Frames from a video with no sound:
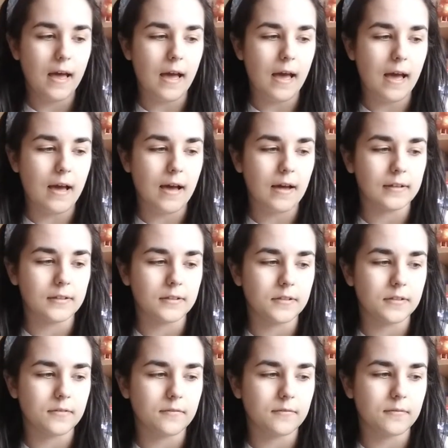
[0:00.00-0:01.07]
and
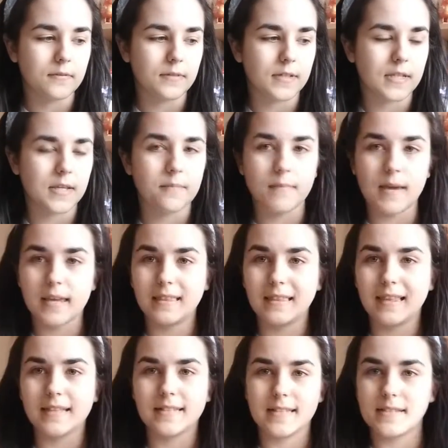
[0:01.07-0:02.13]
they made
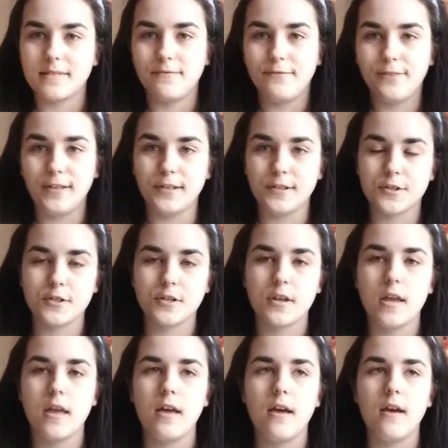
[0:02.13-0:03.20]
like this village
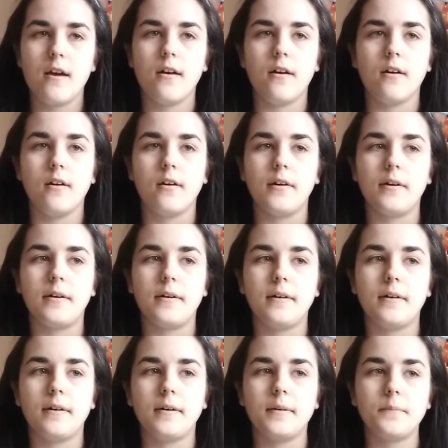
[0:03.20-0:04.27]

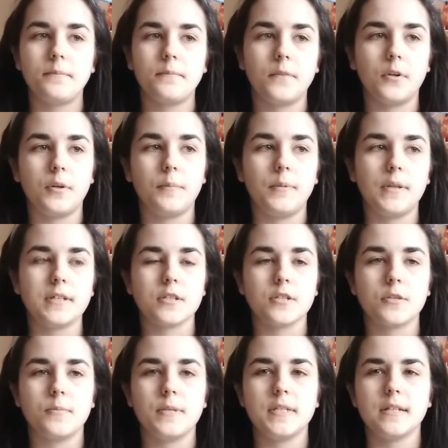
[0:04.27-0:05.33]
on the planet.
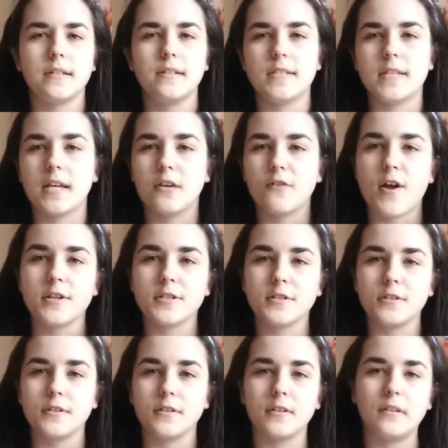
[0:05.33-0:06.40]
So basically they crashed
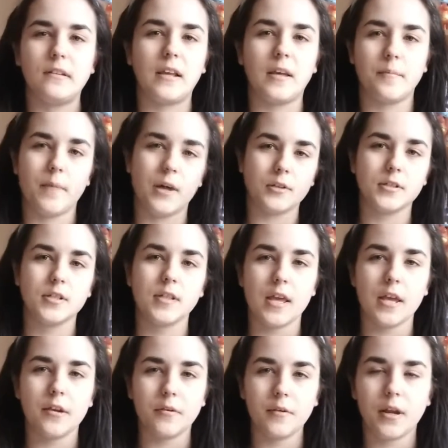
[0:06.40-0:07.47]
in the like mountain
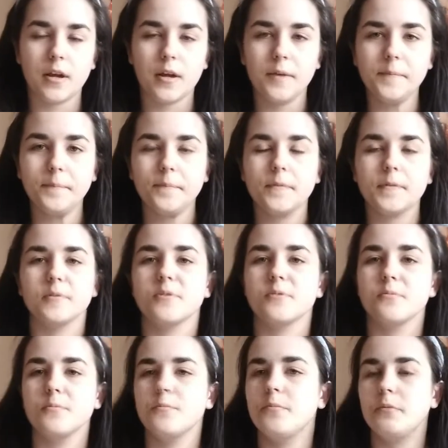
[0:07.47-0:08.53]
area,
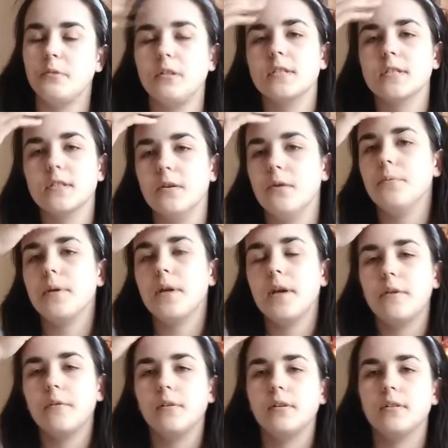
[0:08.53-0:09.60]
really snowy
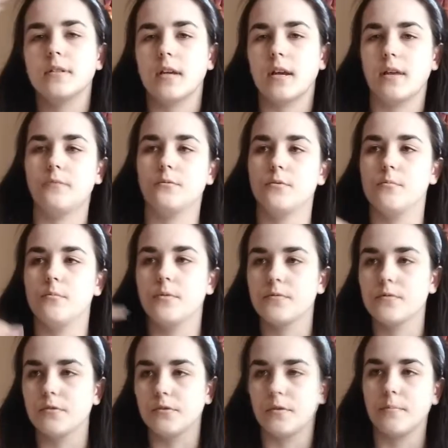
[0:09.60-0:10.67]
areas. They had to move
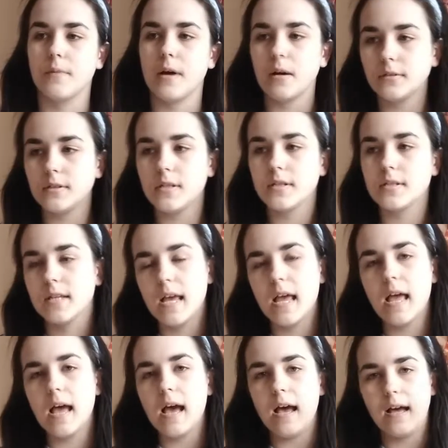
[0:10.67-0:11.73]
through the mountains
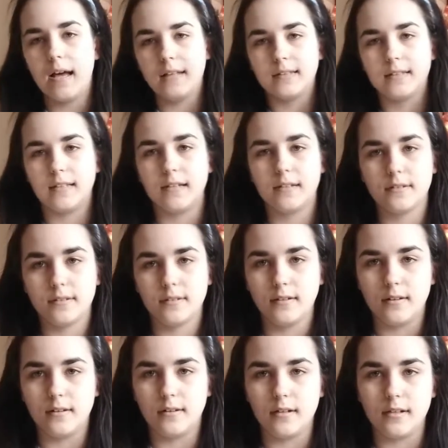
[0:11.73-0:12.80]
and like
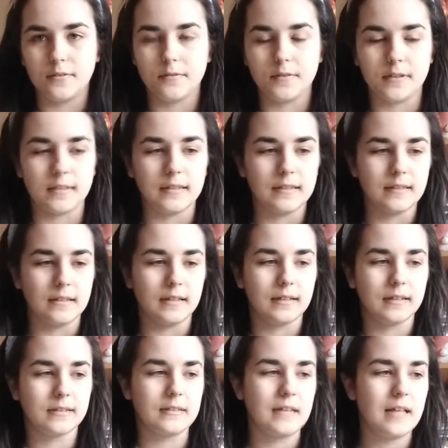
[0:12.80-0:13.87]
live in the like